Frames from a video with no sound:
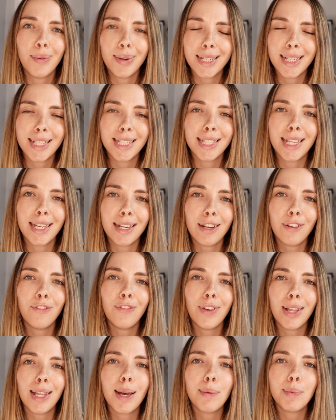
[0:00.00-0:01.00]
which is going to
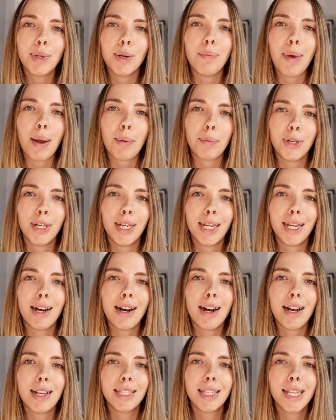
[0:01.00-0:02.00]
fill up your memory
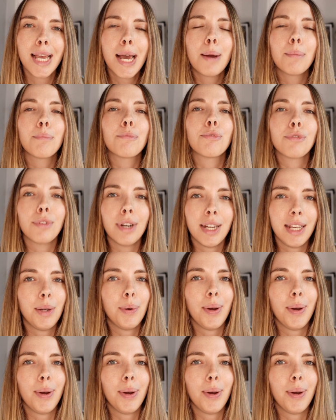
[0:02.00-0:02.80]
cards pretty